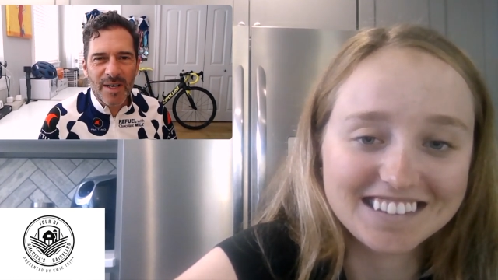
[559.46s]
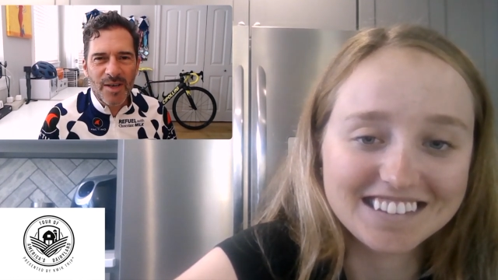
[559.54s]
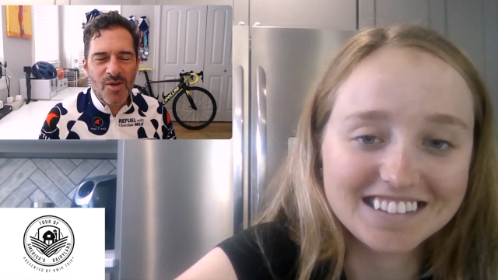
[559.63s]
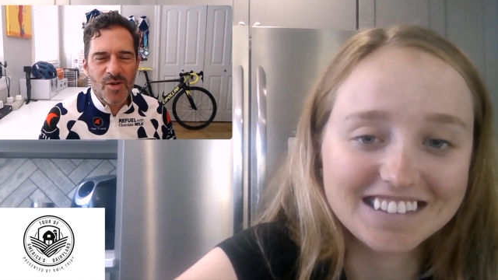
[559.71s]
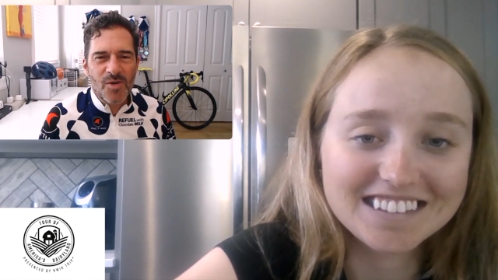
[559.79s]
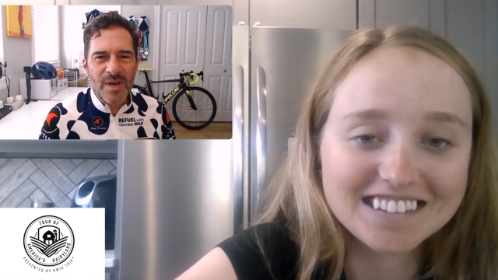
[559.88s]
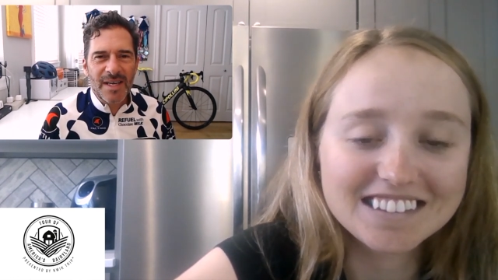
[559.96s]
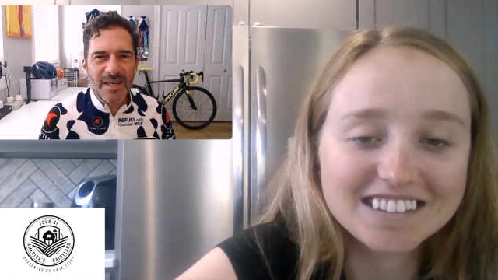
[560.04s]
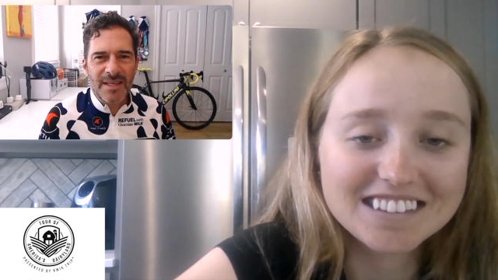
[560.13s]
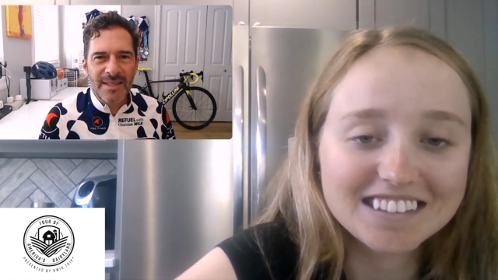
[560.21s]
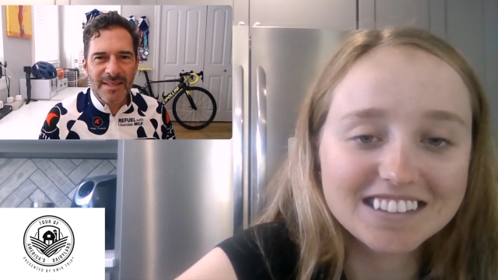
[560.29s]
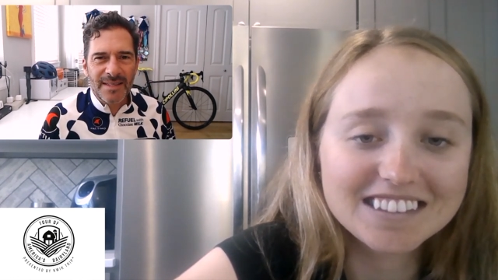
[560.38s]
Speaker 1: who
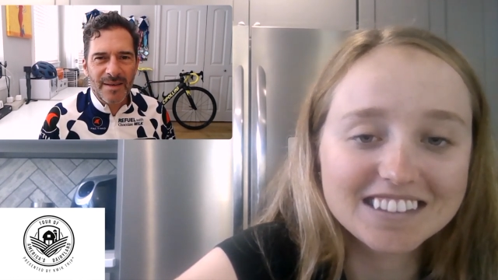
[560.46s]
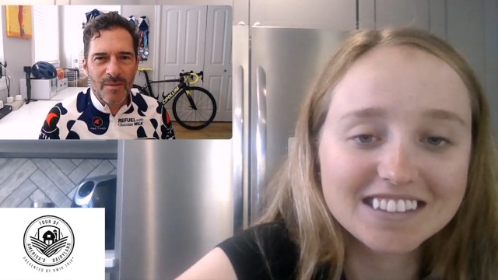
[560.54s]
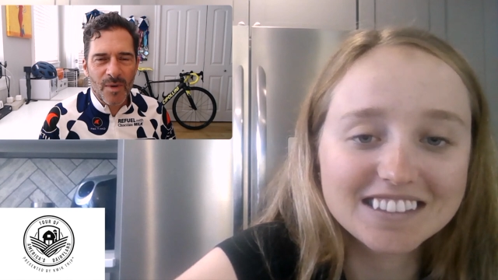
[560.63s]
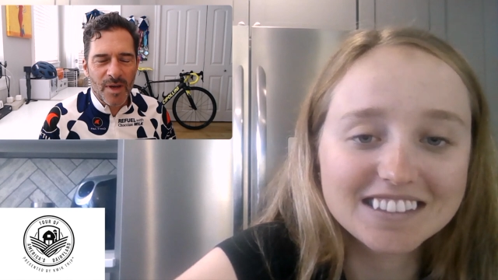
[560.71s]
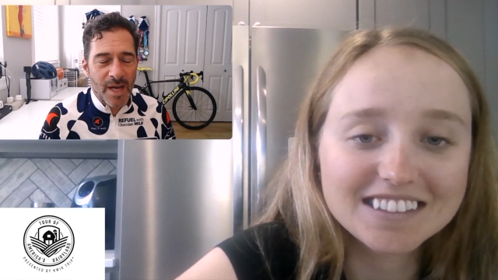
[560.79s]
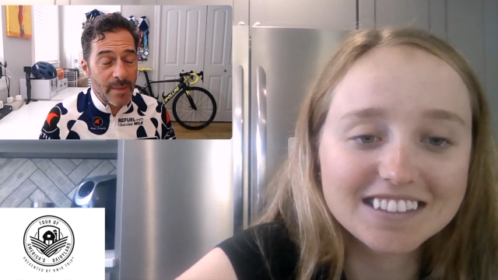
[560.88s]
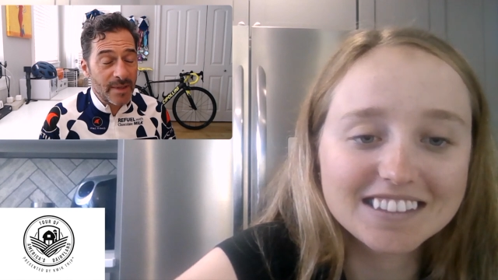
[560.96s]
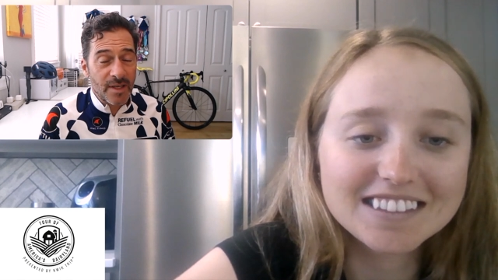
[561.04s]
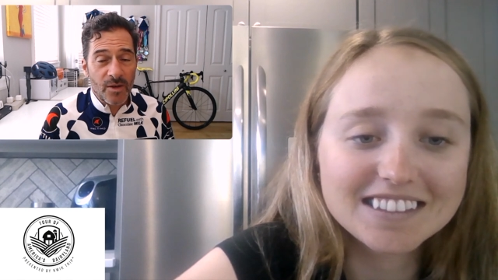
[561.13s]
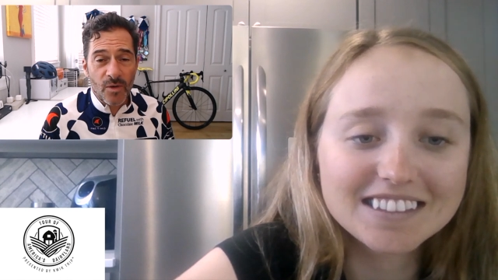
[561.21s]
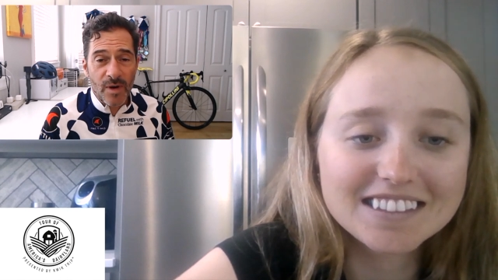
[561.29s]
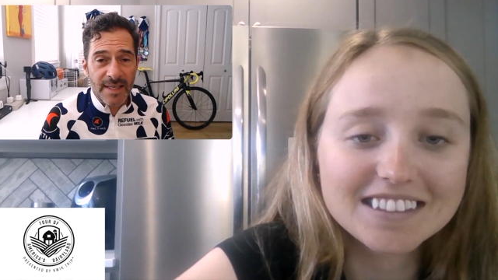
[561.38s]
is coming to
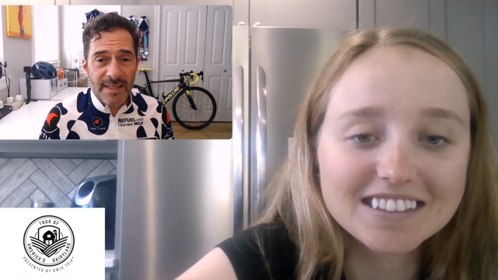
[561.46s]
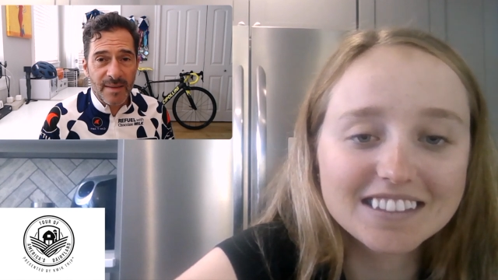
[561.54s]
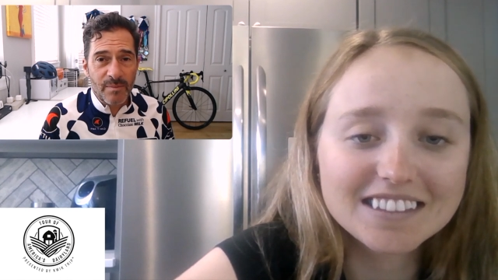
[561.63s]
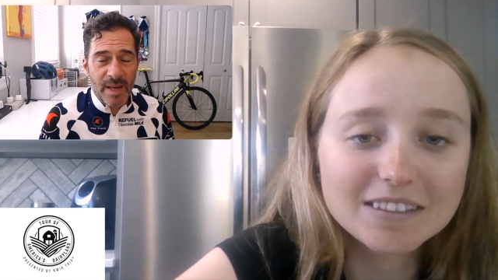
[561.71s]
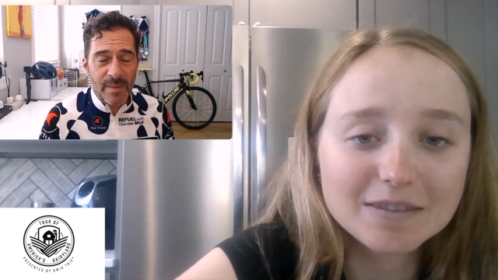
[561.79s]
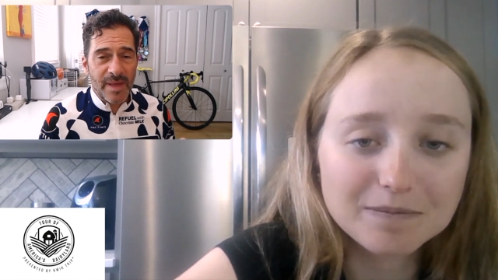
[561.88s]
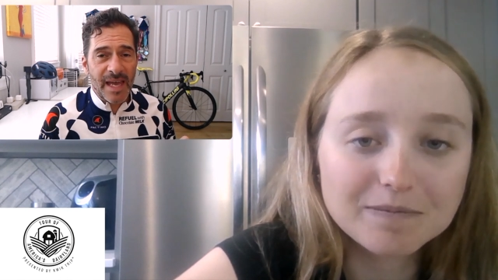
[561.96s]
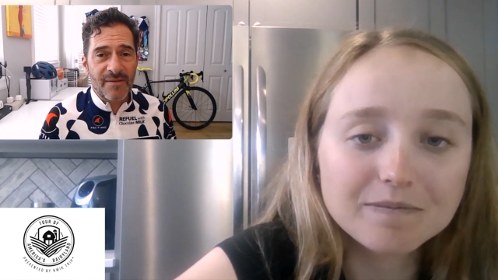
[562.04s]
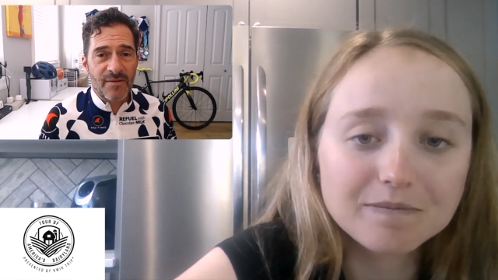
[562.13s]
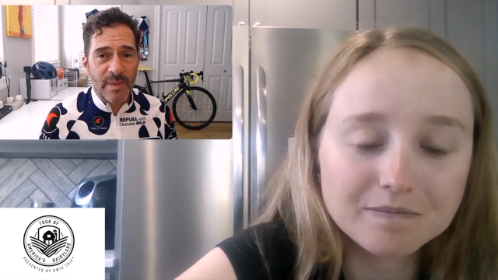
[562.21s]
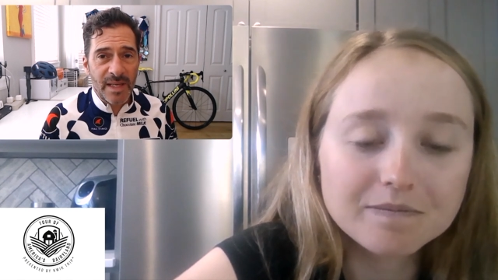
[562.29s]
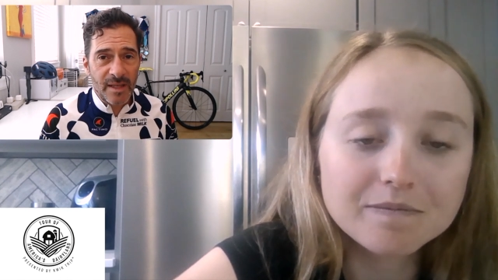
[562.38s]
the race and maybe they
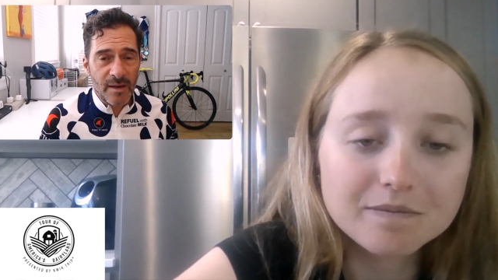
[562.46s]
haven't